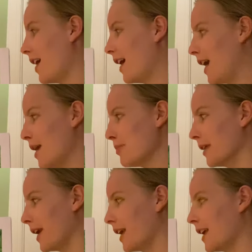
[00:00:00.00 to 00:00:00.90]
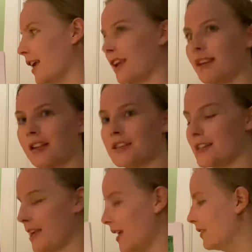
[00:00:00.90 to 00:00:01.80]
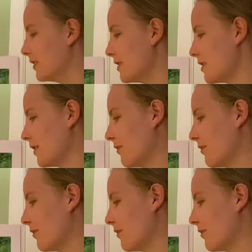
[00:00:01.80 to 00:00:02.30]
hibernating in their dens.